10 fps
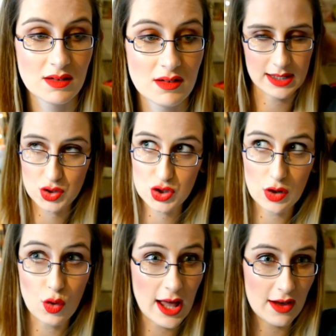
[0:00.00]
It's just
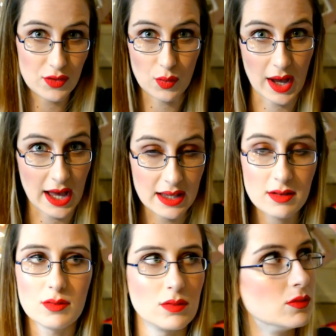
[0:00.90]
all out of the way.
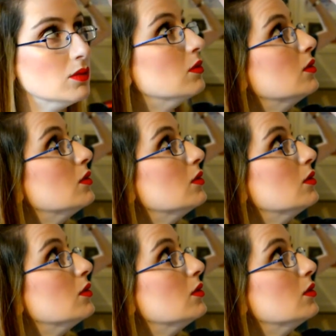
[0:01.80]
Ooh.